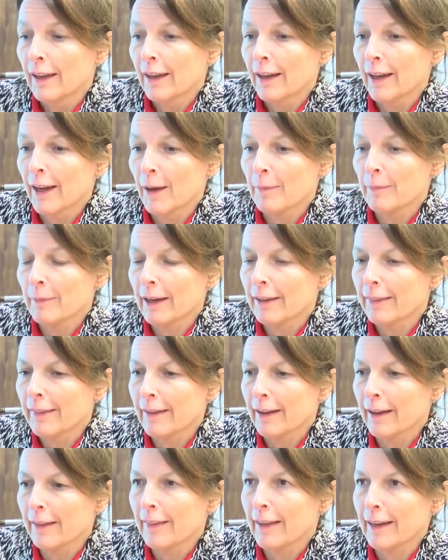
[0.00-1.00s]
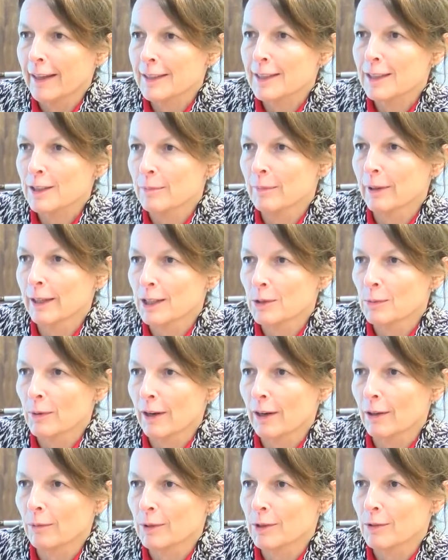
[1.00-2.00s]
And that, to me, is where
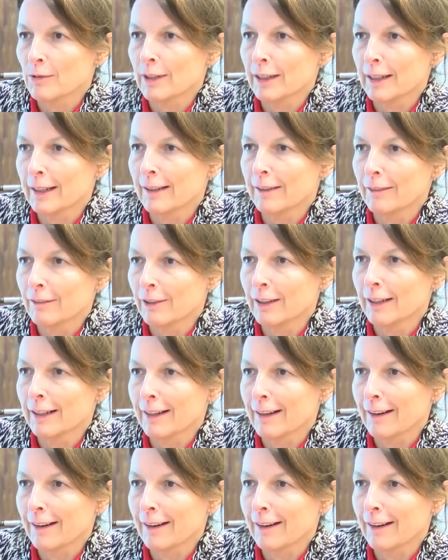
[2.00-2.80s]
it was really, really